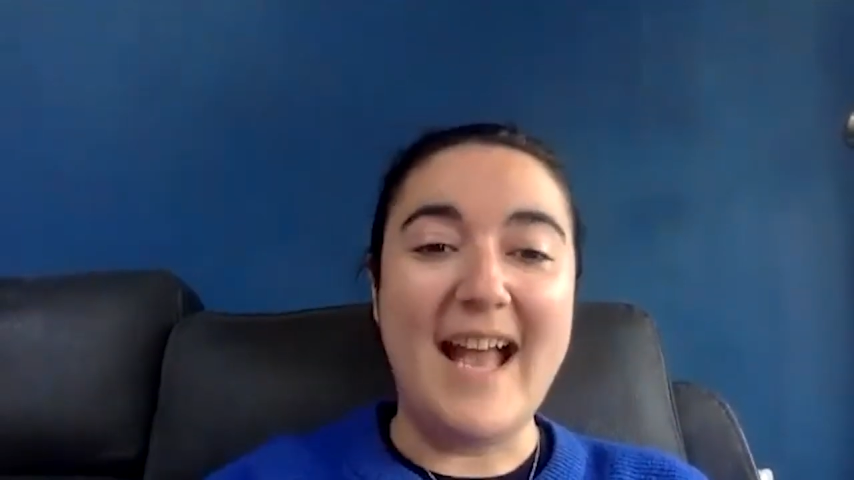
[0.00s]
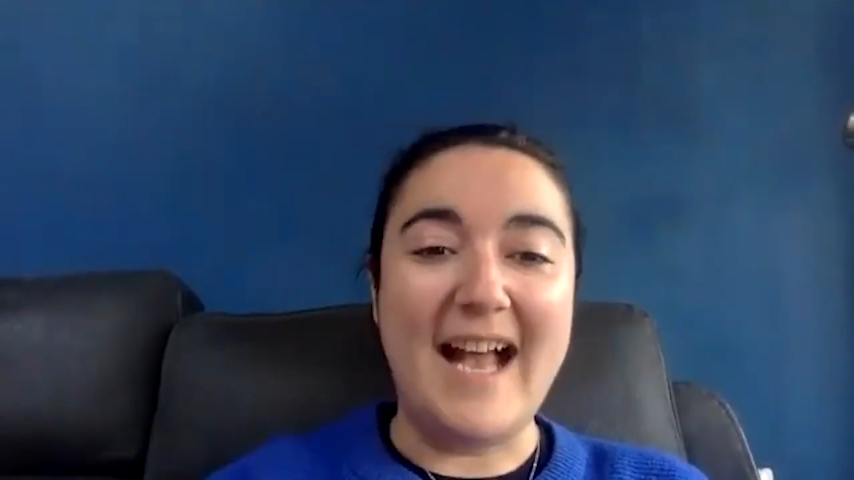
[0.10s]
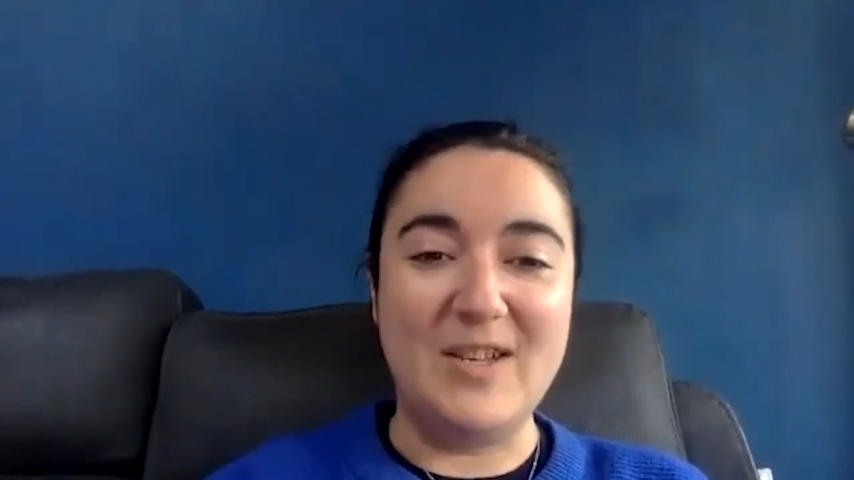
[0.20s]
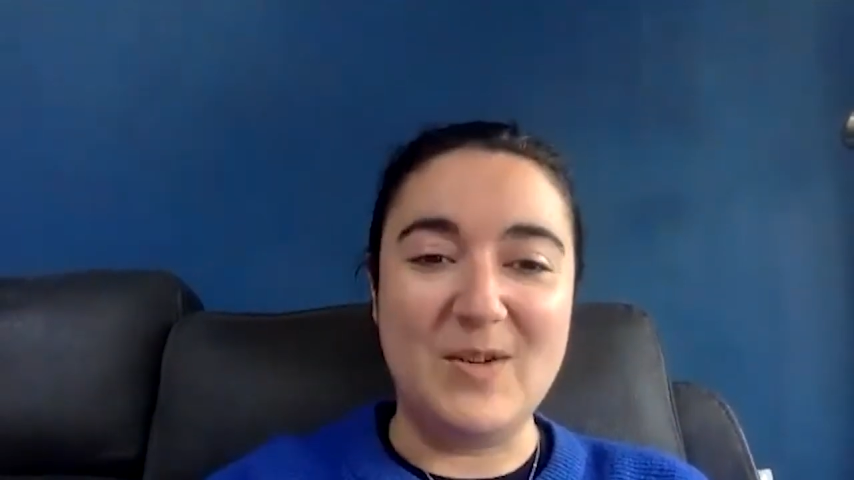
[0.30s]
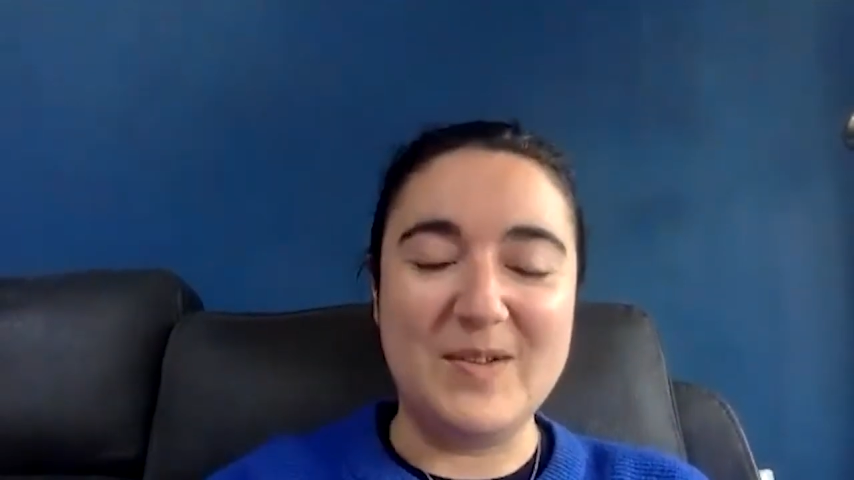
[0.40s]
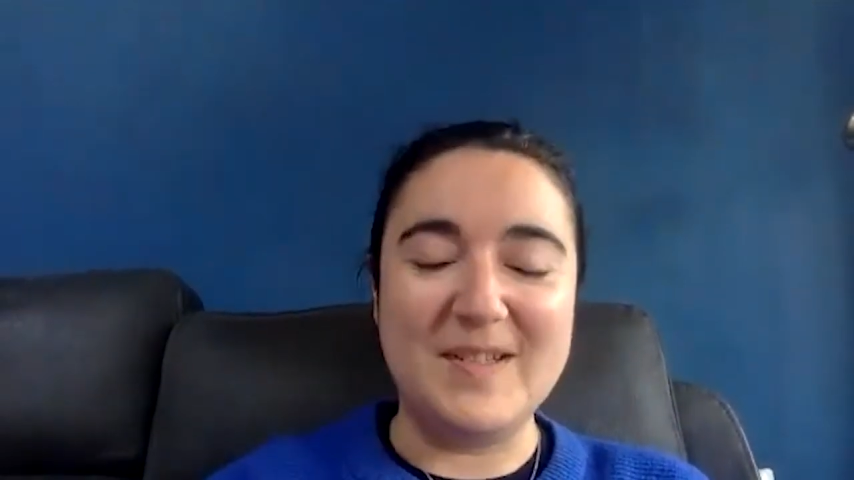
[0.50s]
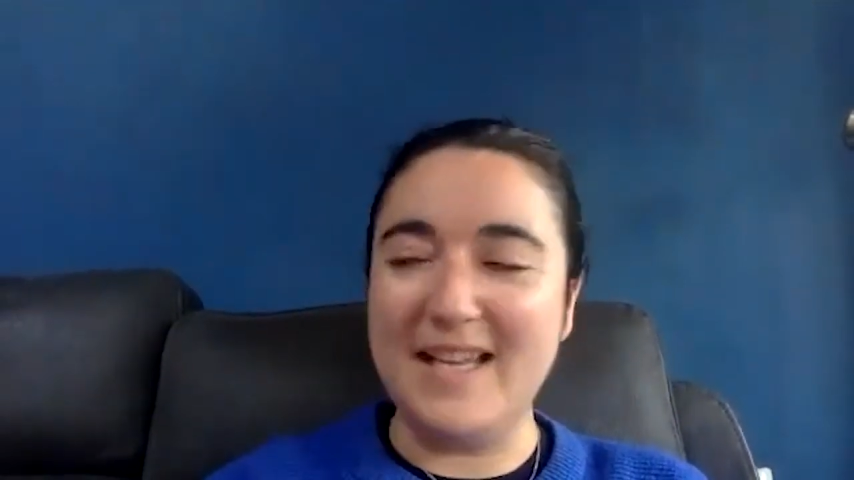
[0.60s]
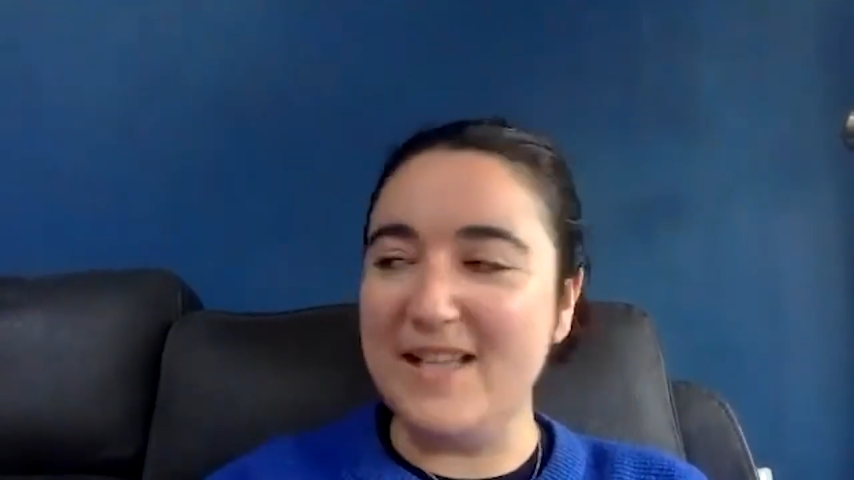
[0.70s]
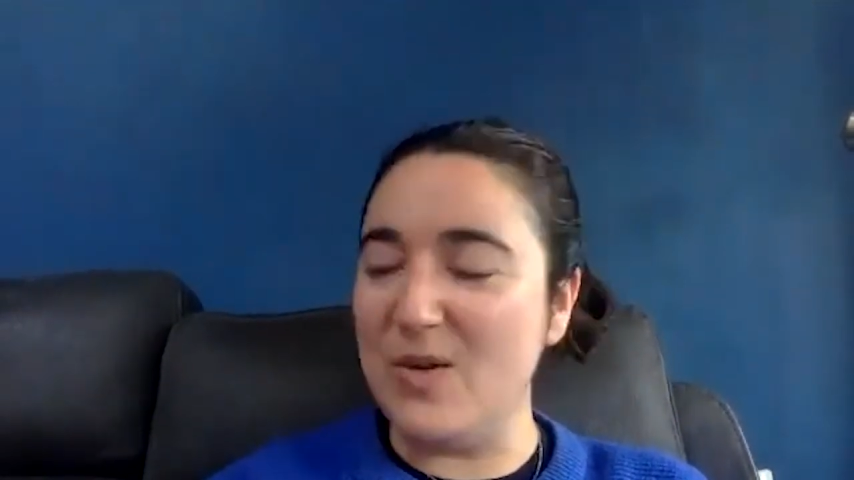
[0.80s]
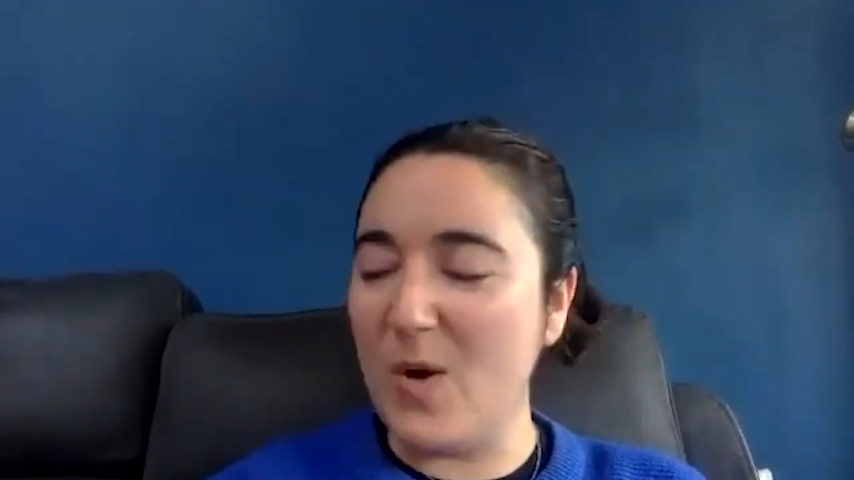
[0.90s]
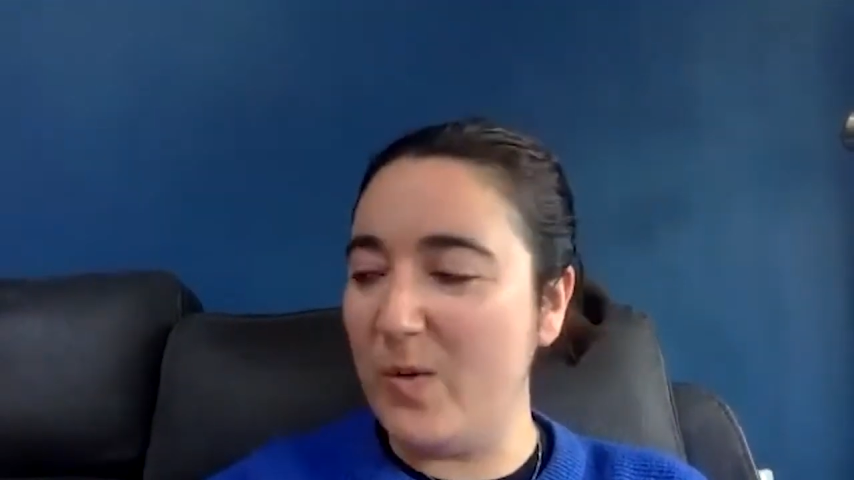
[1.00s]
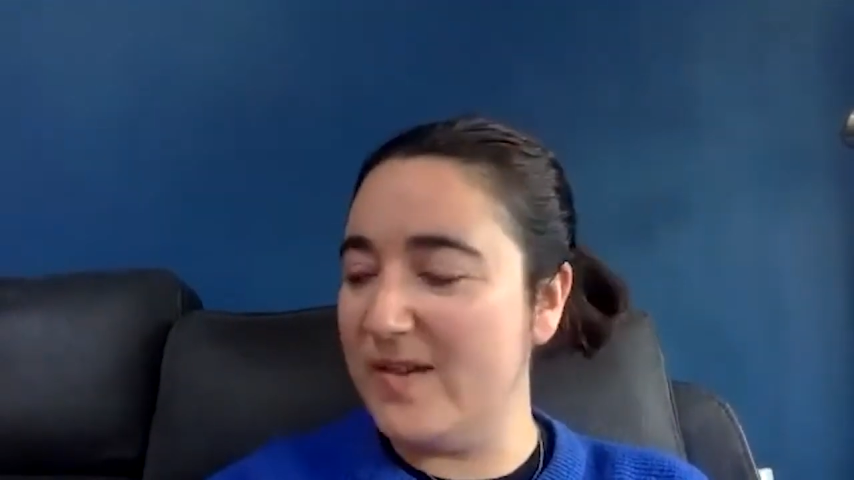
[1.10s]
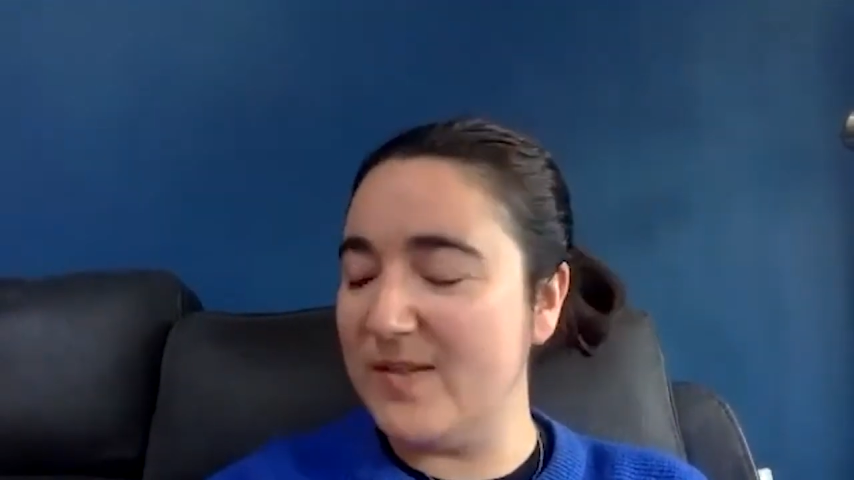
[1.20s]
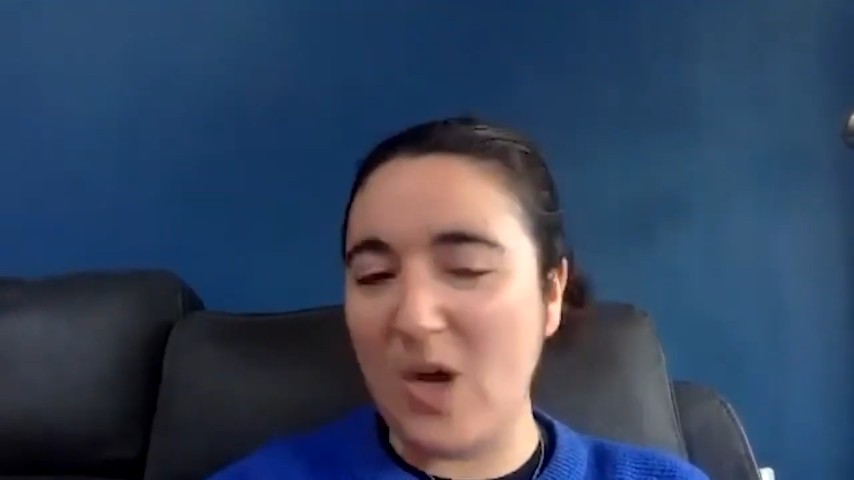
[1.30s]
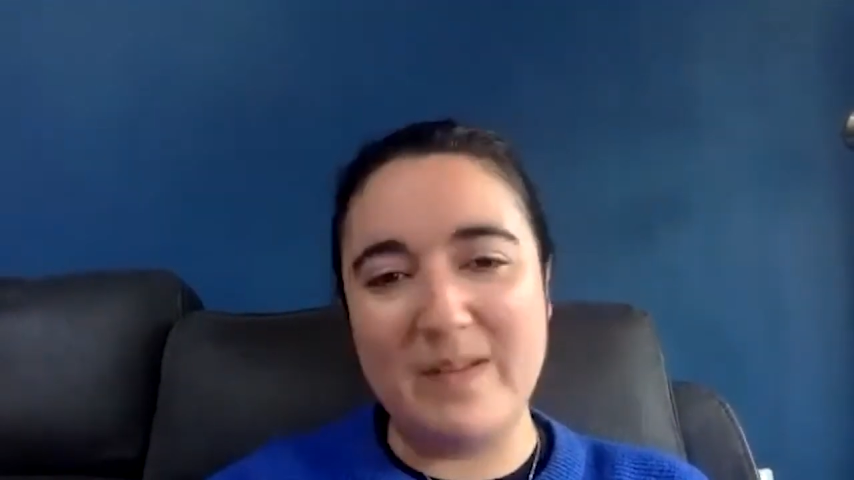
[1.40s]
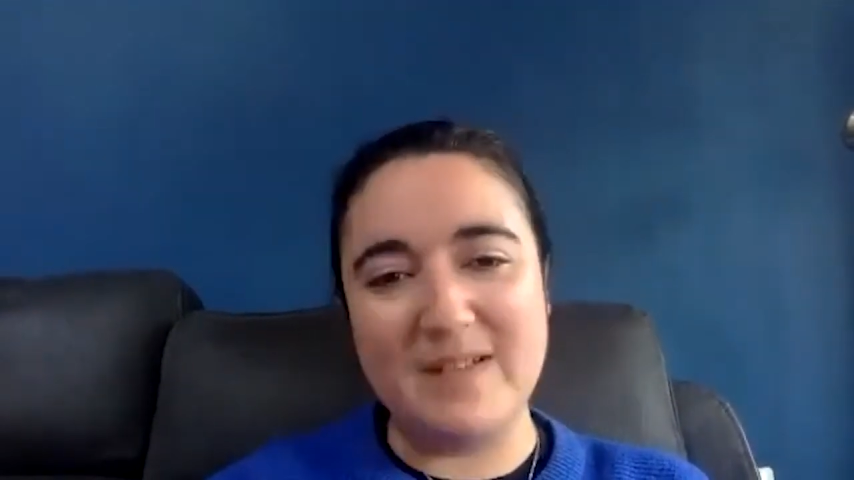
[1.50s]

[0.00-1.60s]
and you were saying that you always saw him